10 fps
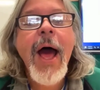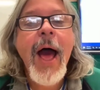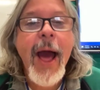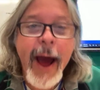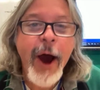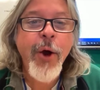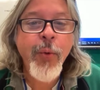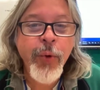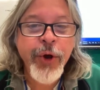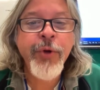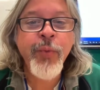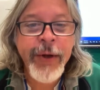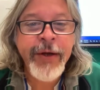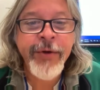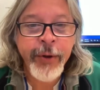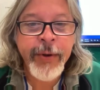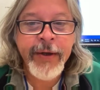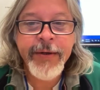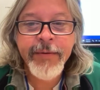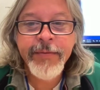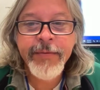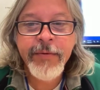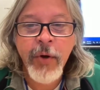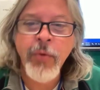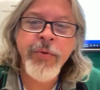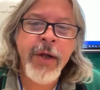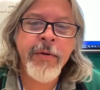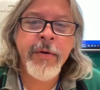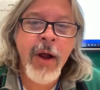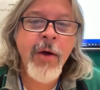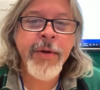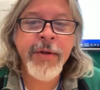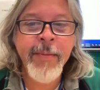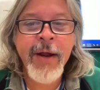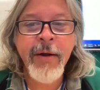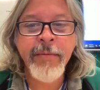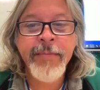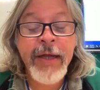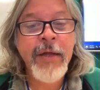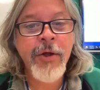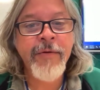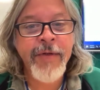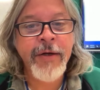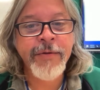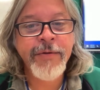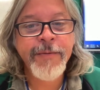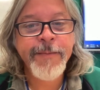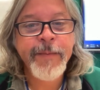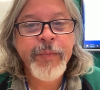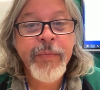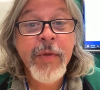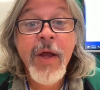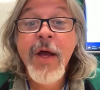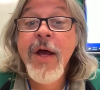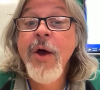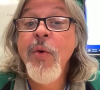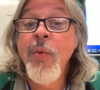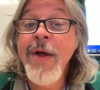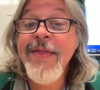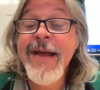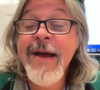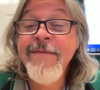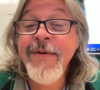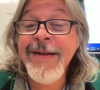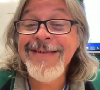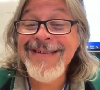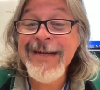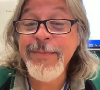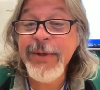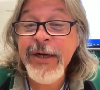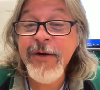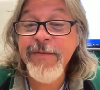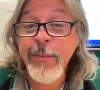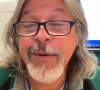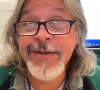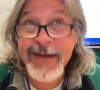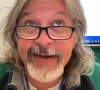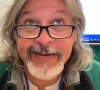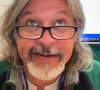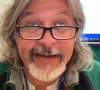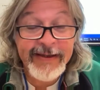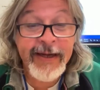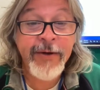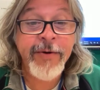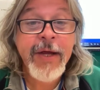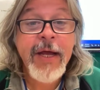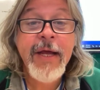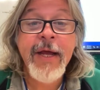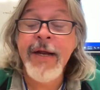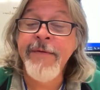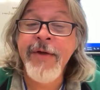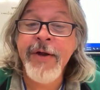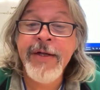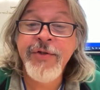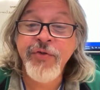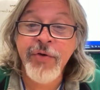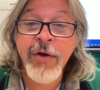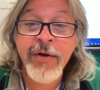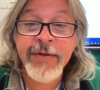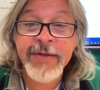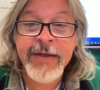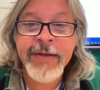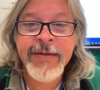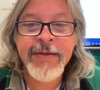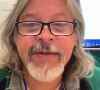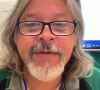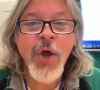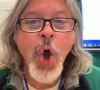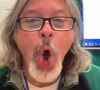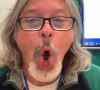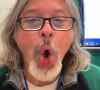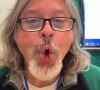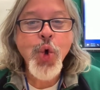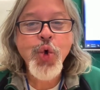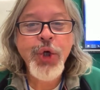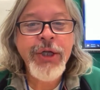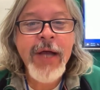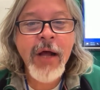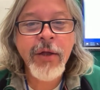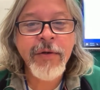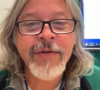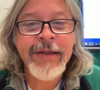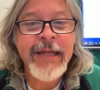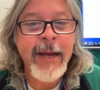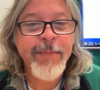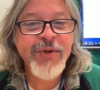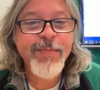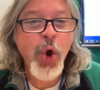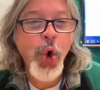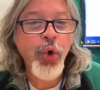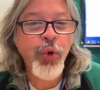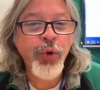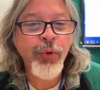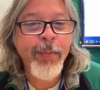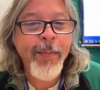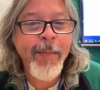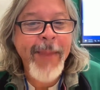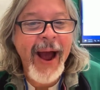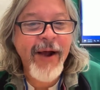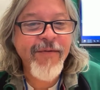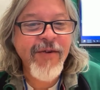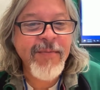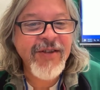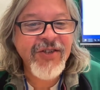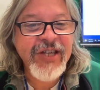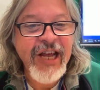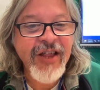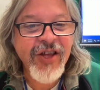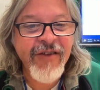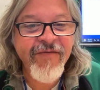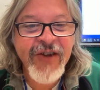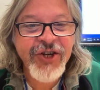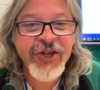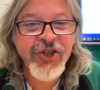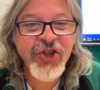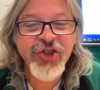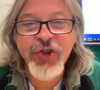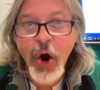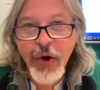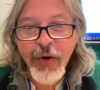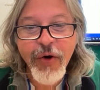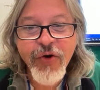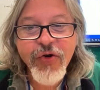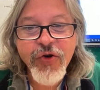how could we do it? Old Yeller growled at the bear. He looked fierce. What they have for an example here for precise detail in a very strong sentence, it says, Old Yeller's lips pulled back from his teeth in a vicious snarl.